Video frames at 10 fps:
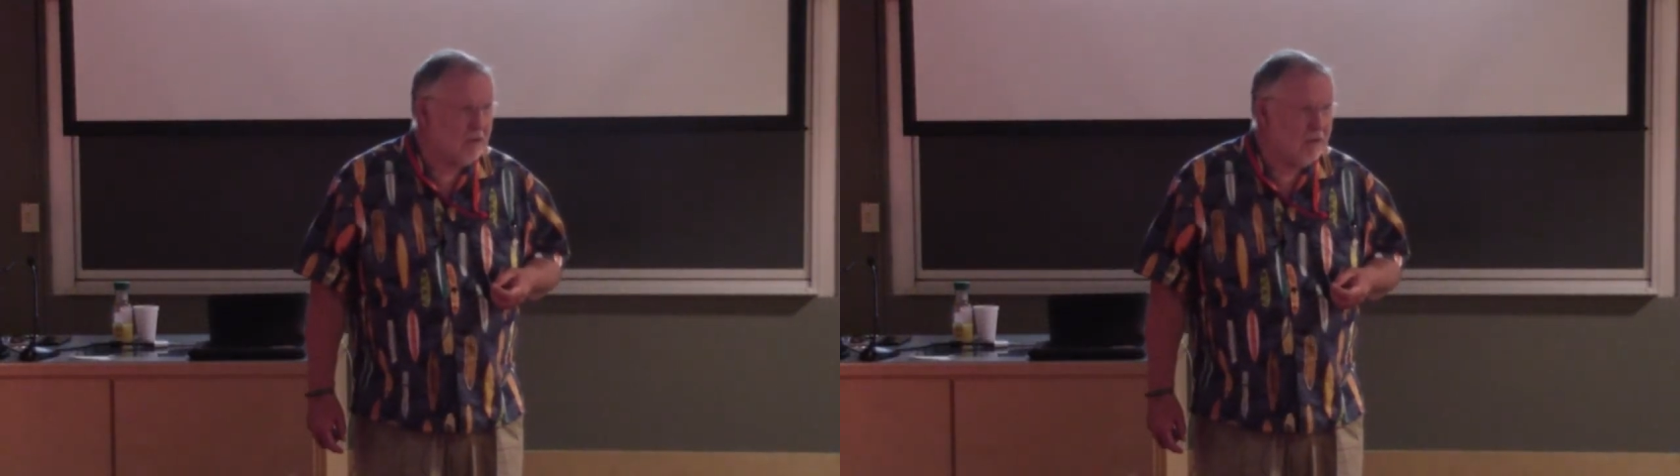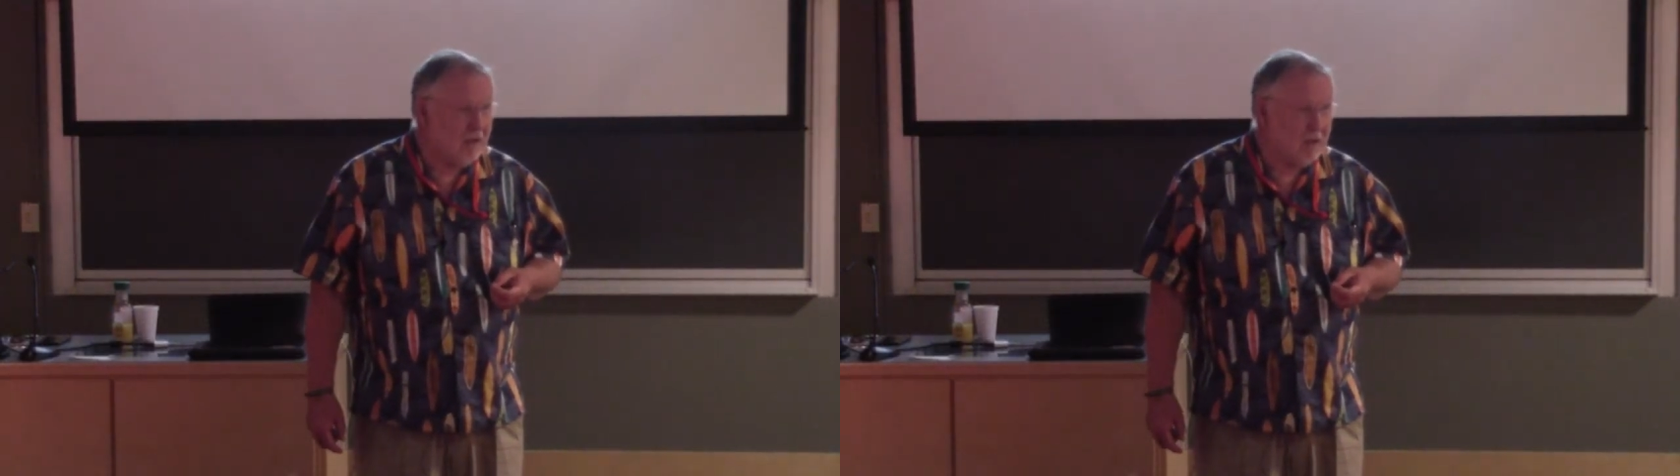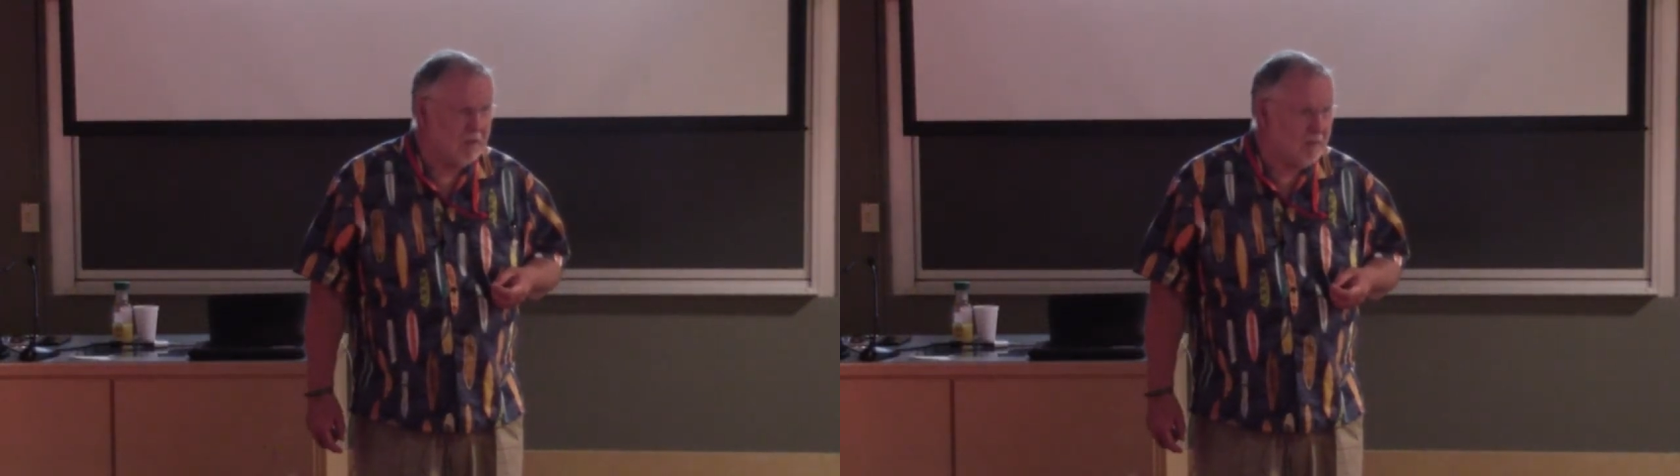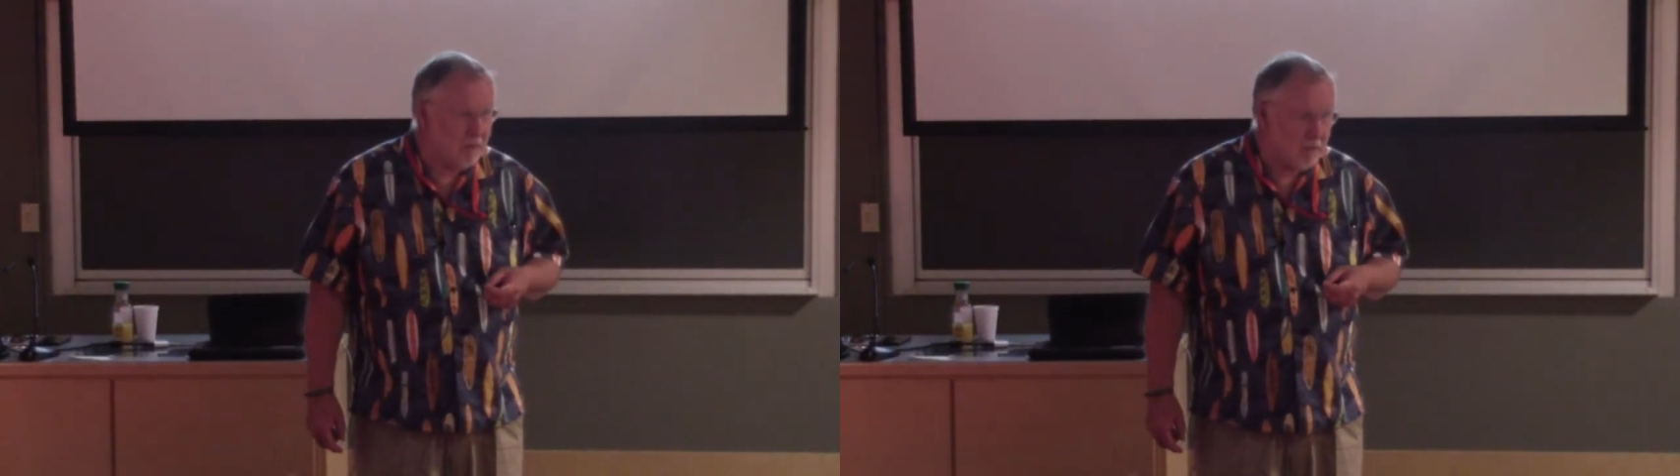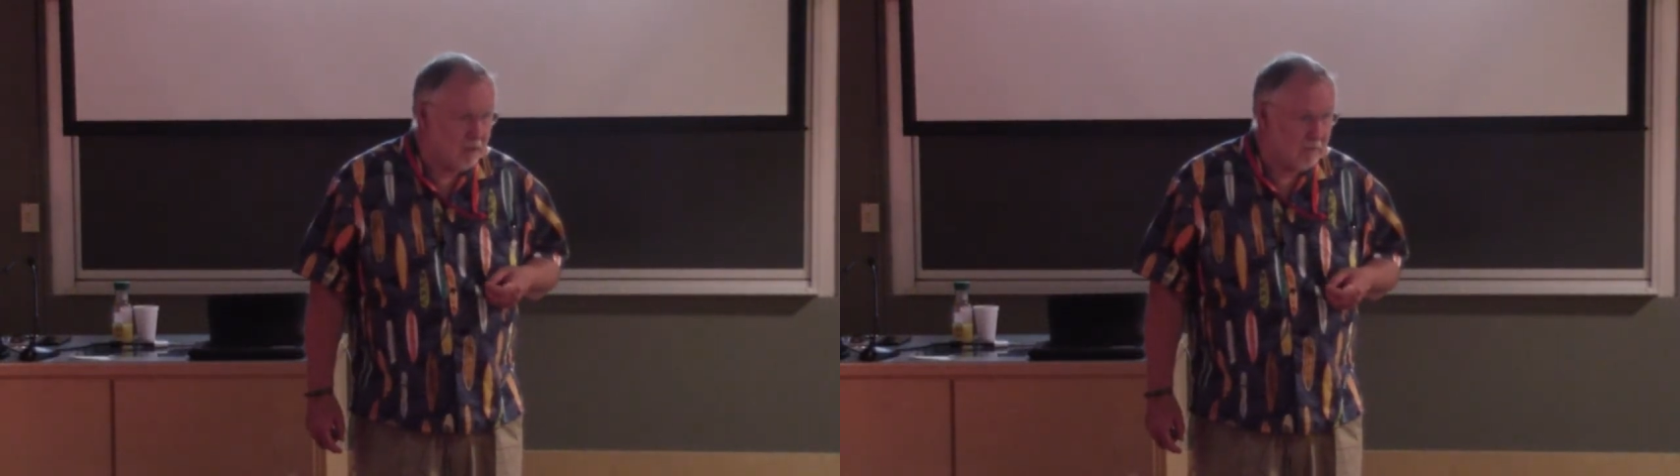any
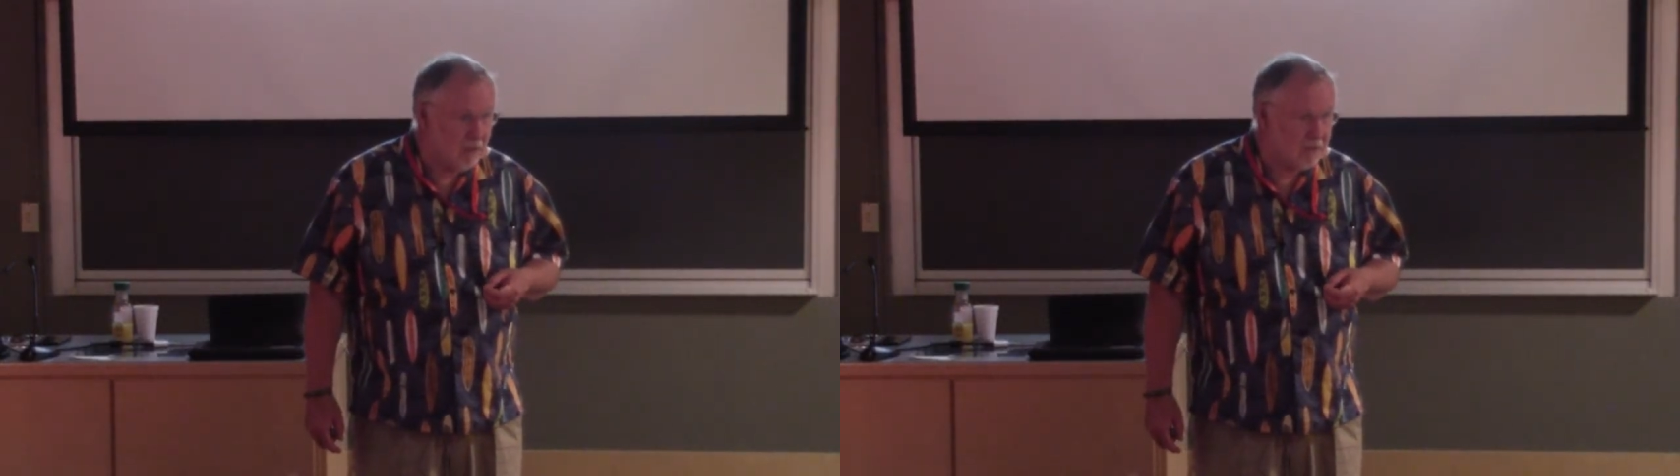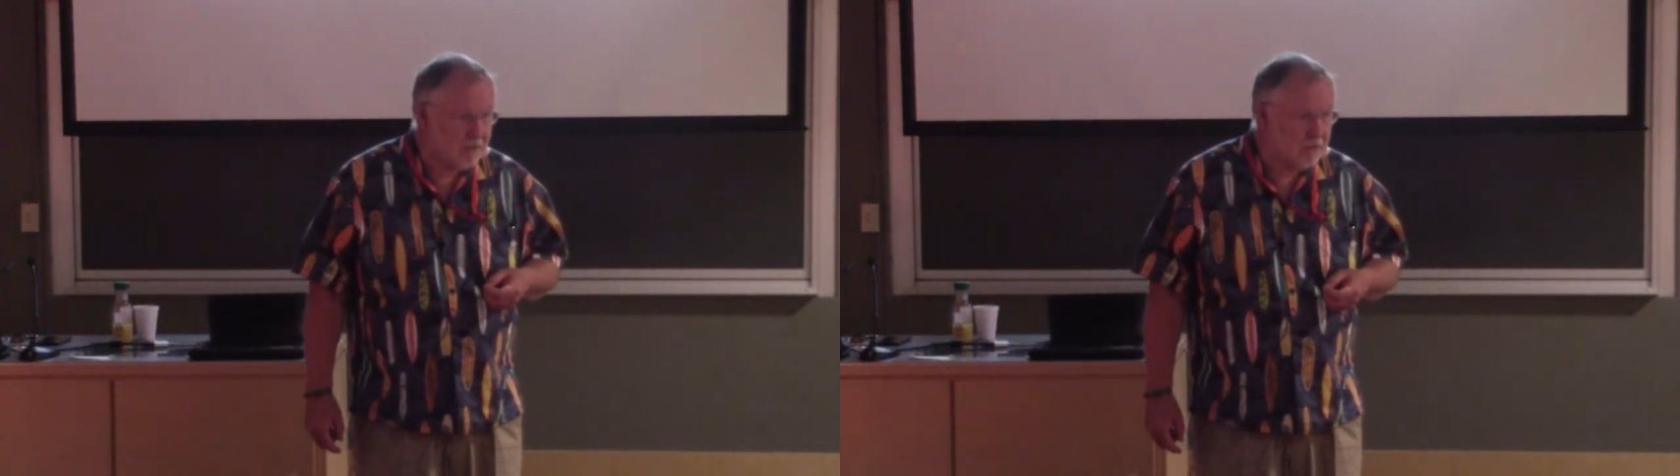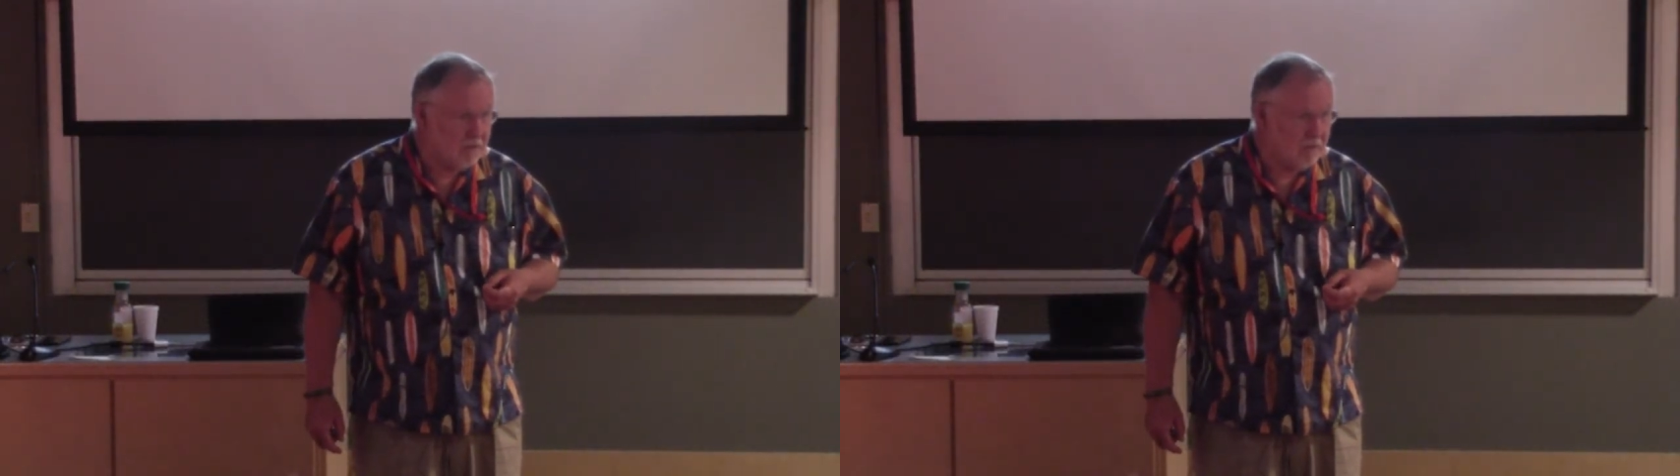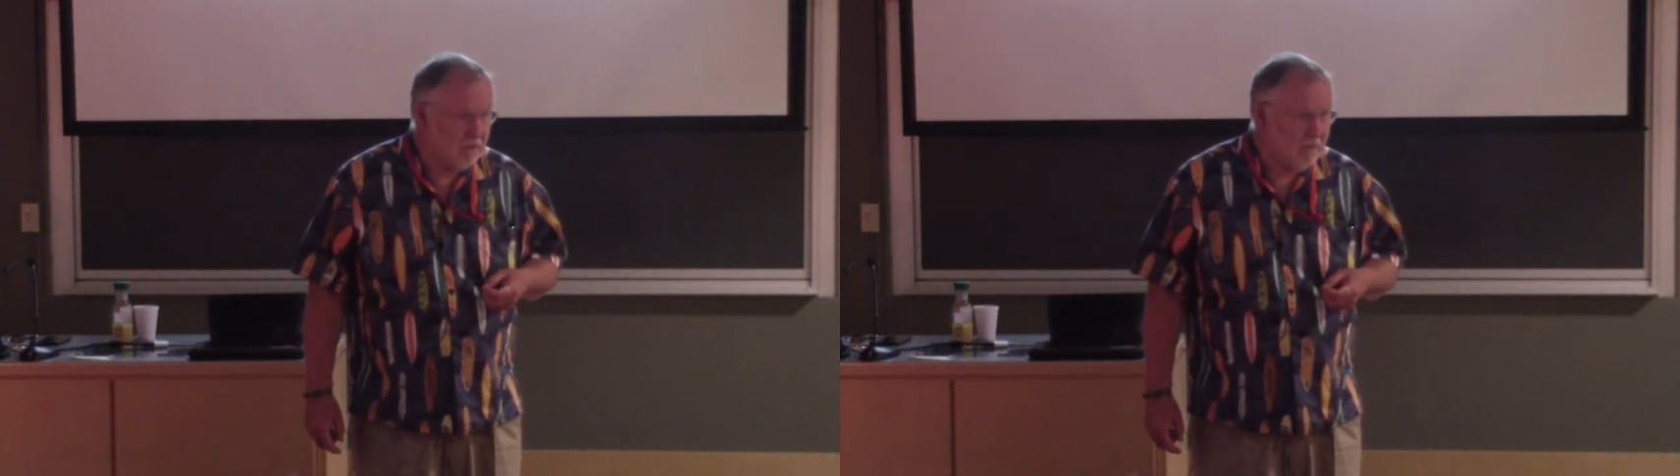metabolic process.